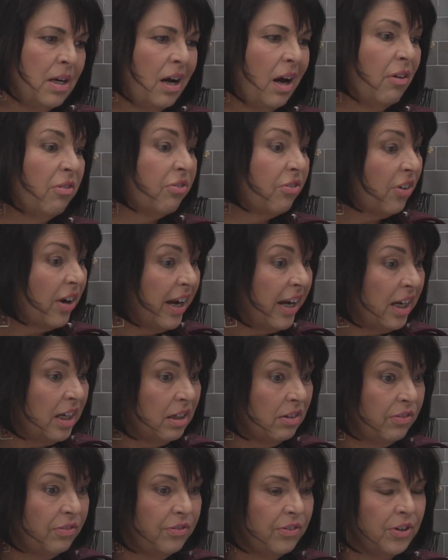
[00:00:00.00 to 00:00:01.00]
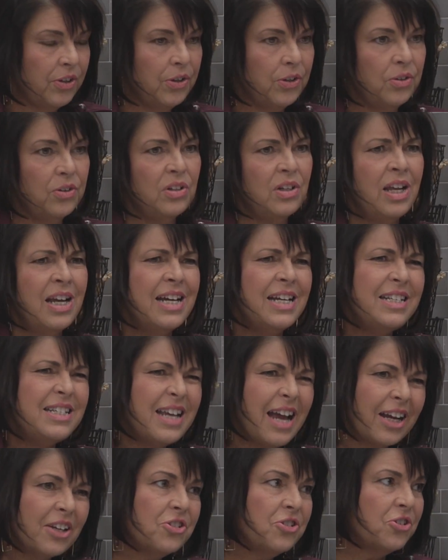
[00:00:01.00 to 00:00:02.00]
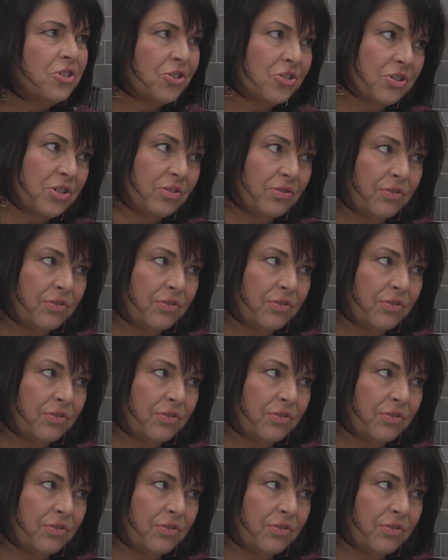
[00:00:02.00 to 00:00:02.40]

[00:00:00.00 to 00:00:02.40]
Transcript: afraid of food, textures